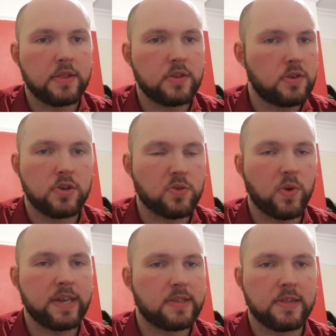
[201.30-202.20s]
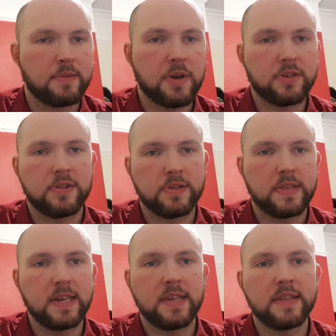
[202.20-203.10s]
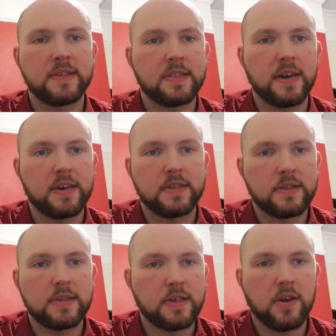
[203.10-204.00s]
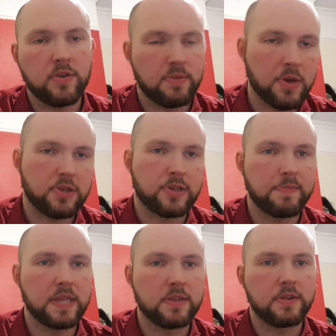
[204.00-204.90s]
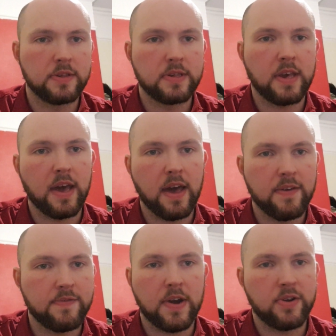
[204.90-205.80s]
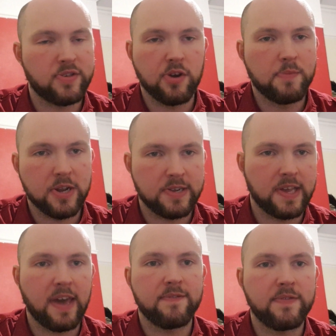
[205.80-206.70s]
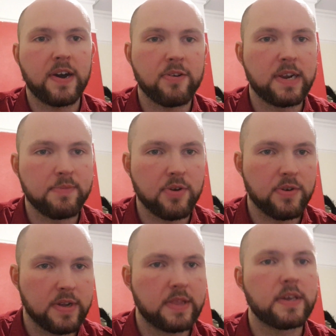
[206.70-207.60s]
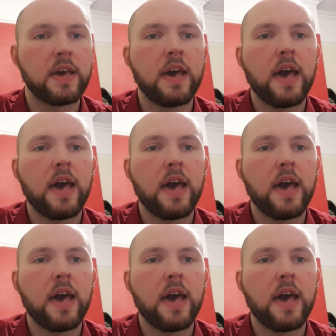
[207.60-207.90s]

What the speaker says: you just wait till the muscles desensitize, or the muscle spindles fire so much they can't fire anymore, and